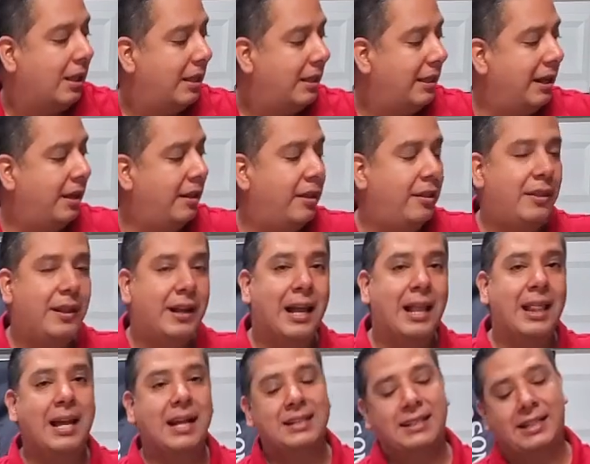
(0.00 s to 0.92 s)
The other thing
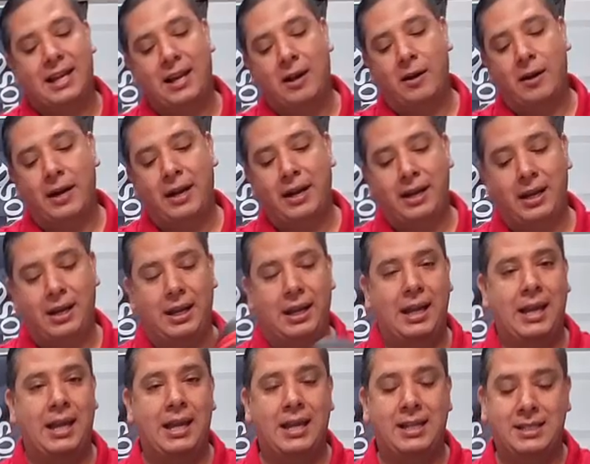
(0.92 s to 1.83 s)
I like to carry
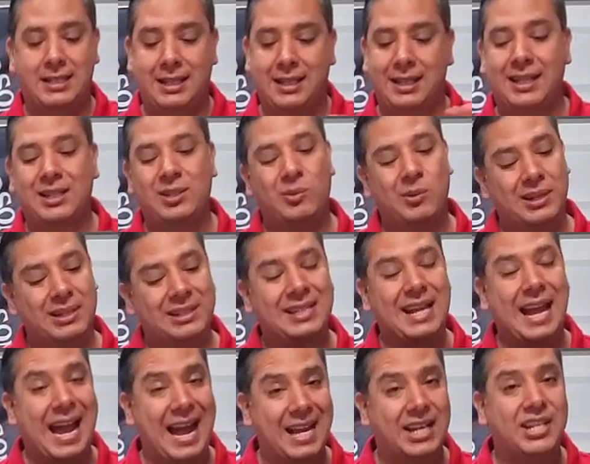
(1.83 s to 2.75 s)
is, and this one is
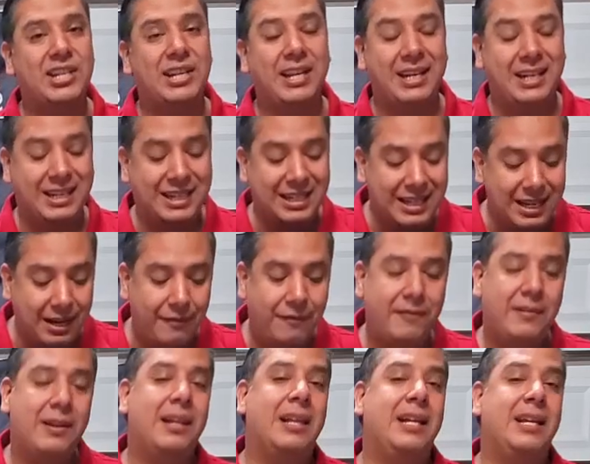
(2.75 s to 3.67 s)
actually
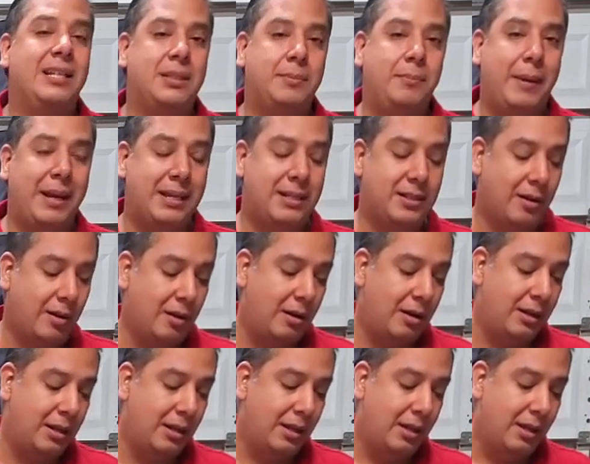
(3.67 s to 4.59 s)
definitely a space
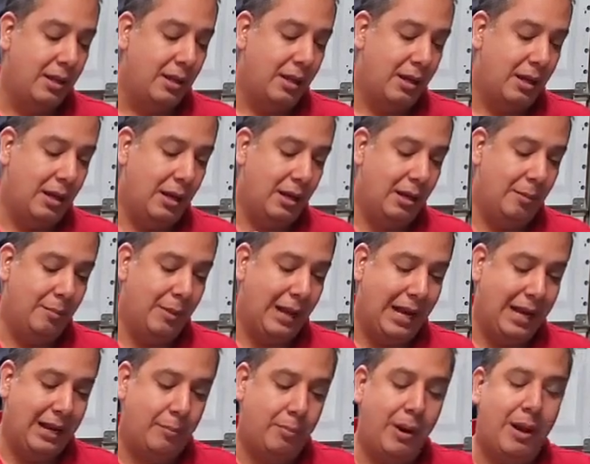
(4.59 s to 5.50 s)
hog.
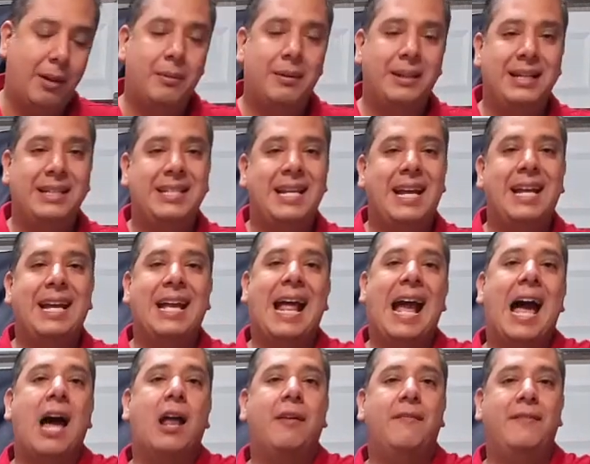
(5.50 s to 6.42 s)
I could probably take it
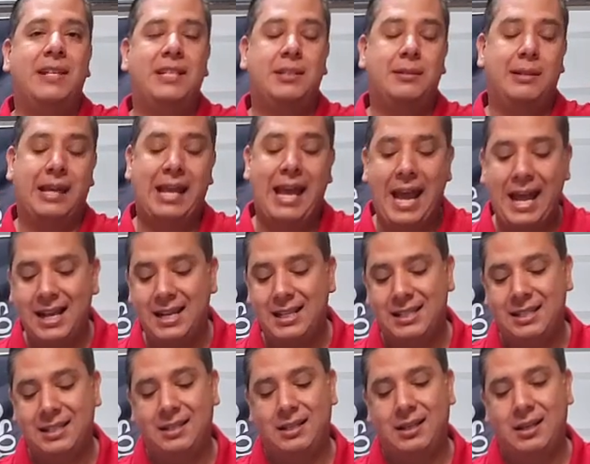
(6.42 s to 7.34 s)
out of its
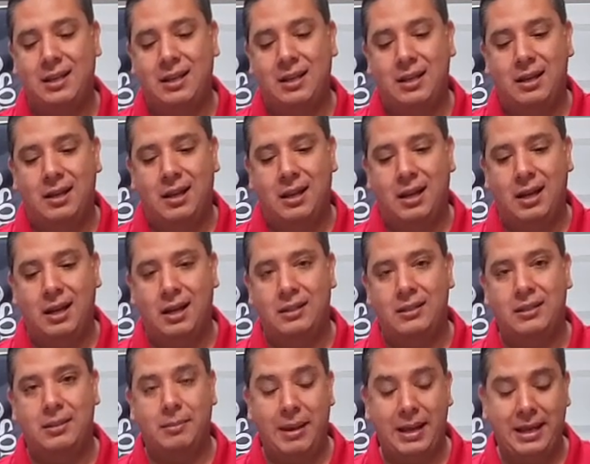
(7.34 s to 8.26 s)
case
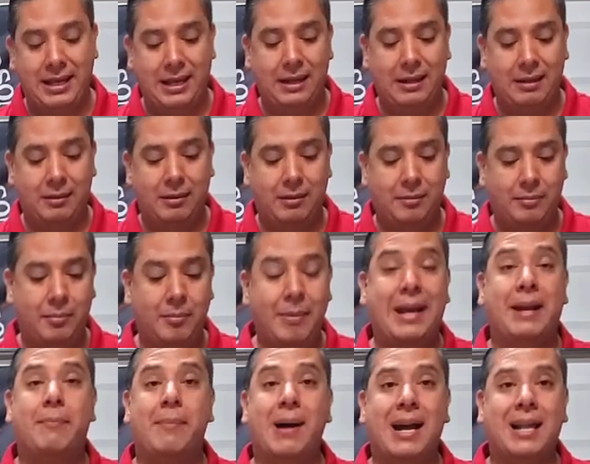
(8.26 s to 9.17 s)
to
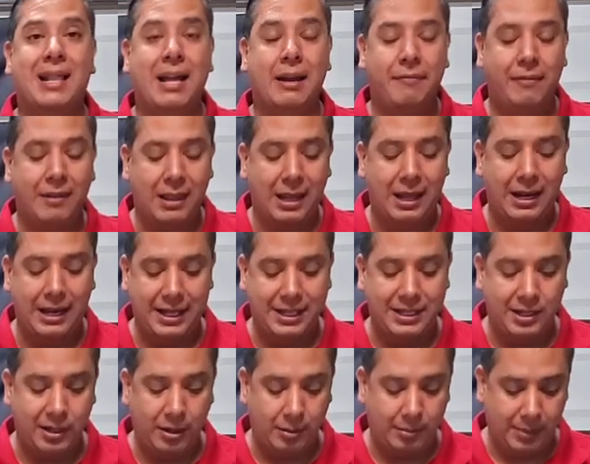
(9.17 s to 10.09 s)
make my life a lot
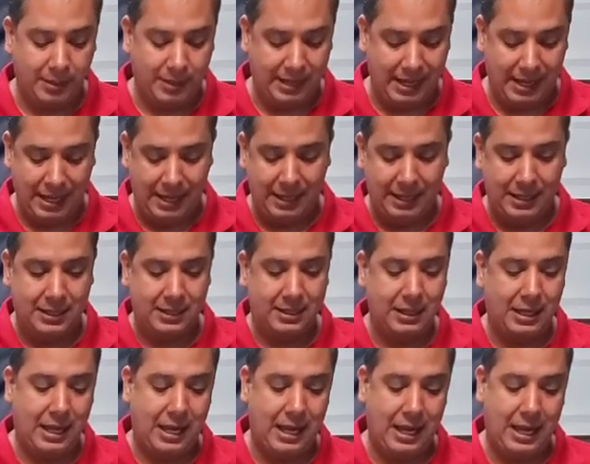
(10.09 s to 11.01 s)
easier, but that
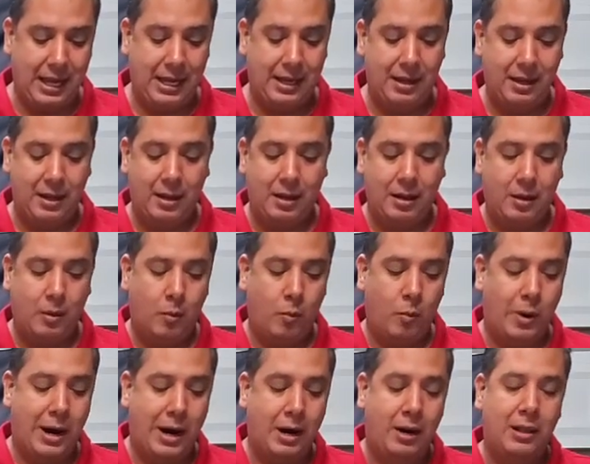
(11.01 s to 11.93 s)
is a
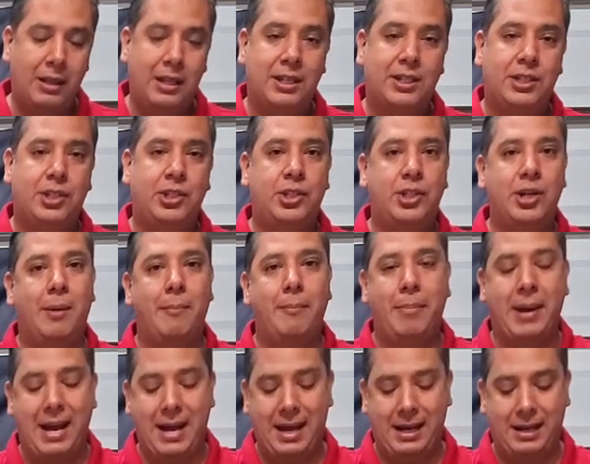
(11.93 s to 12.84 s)
wireless
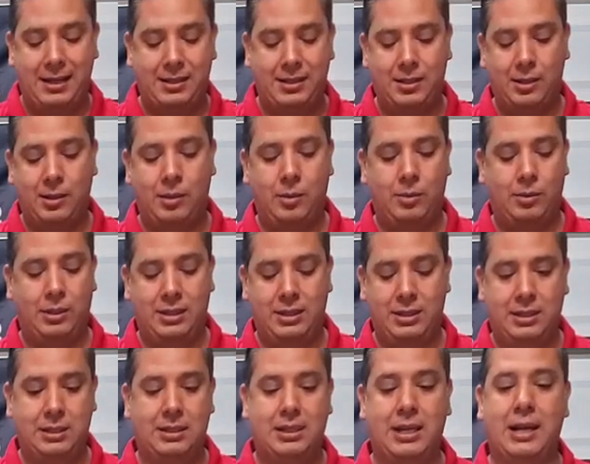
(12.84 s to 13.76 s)
jump pack. So
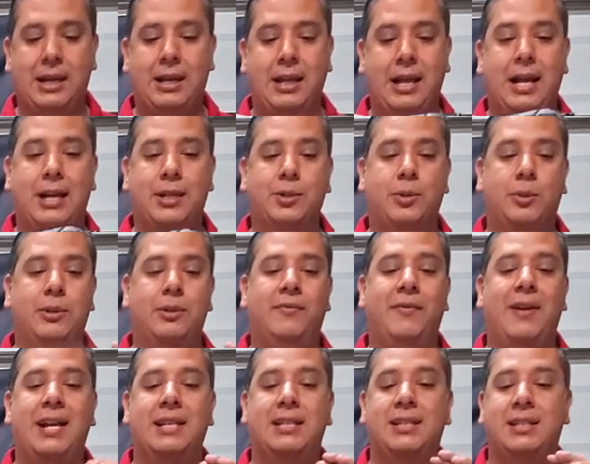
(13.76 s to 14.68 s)
this is kind of the actual
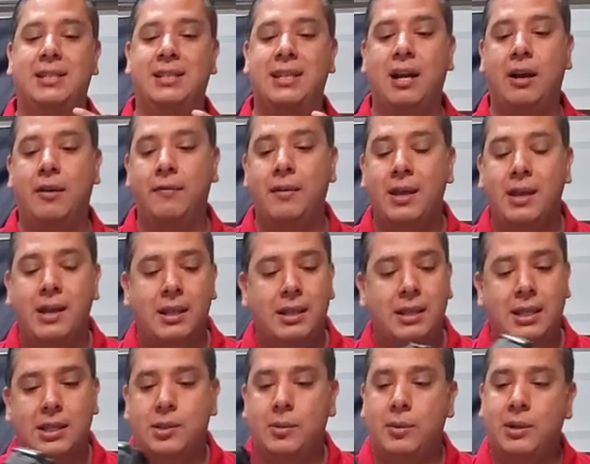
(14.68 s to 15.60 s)
device itself.
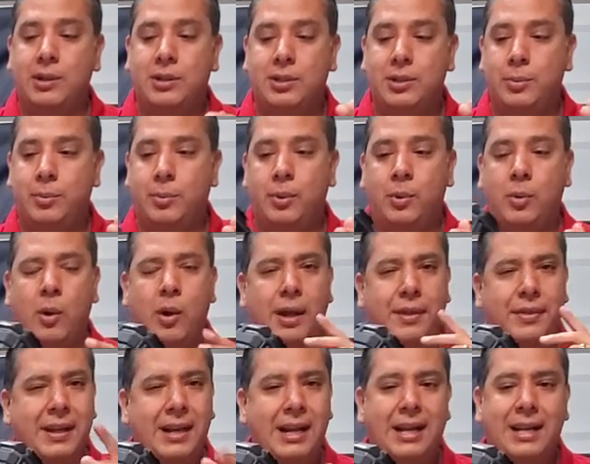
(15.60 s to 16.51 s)
This one is super cool.
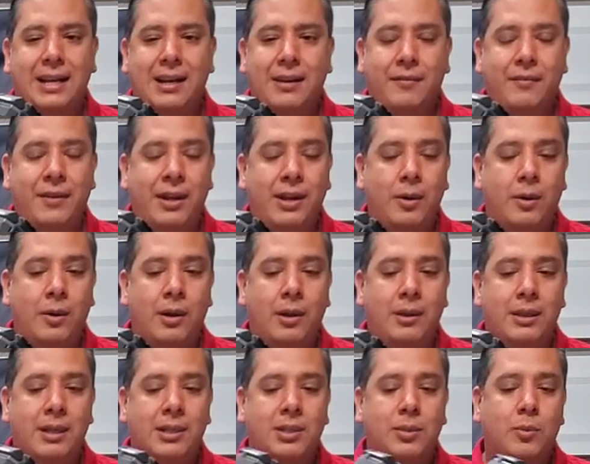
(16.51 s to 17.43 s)
I think I did a video
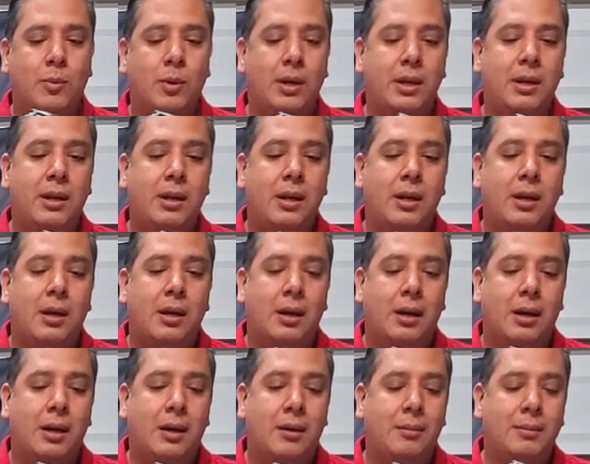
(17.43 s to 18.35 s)
on this one.
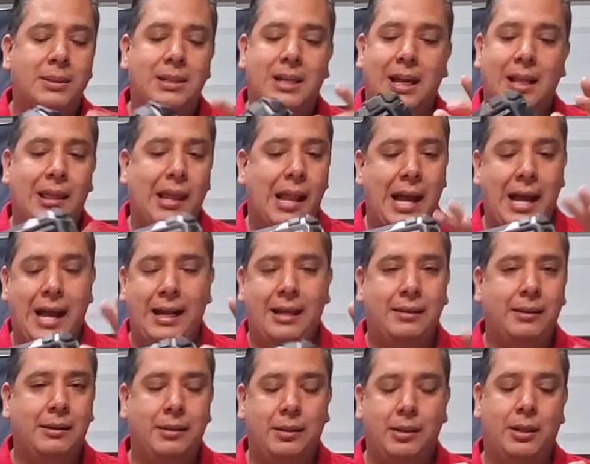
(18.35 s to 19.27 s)
It's got
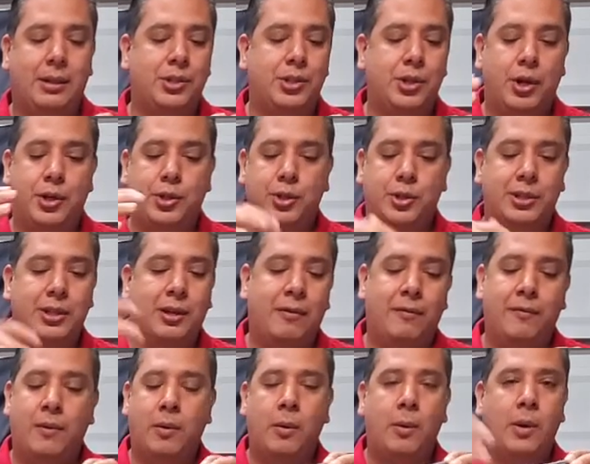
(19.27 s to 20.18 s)
light, you can charge your
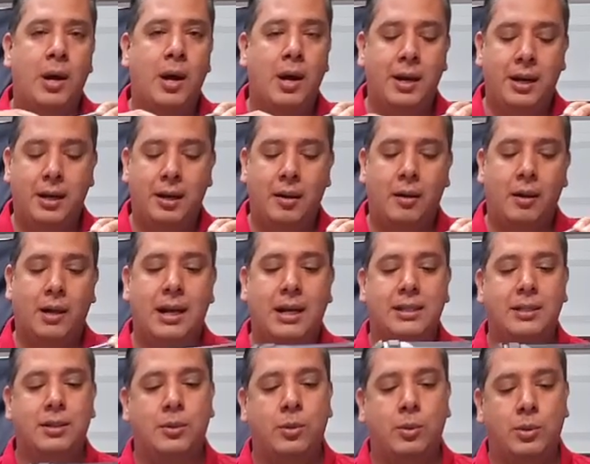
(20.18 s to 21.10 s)
cell phone on it, all
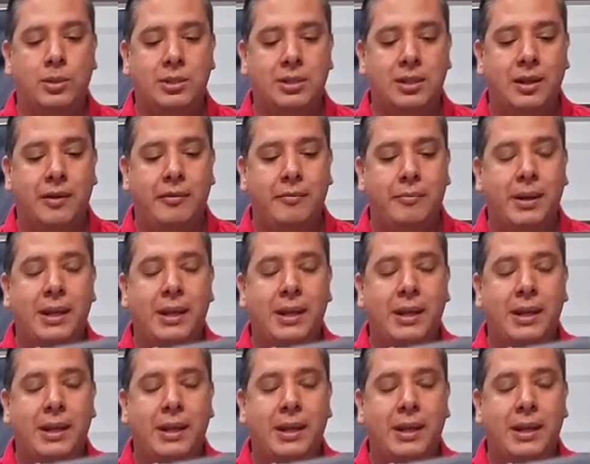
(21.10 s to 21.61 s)
kinds of cool stuff.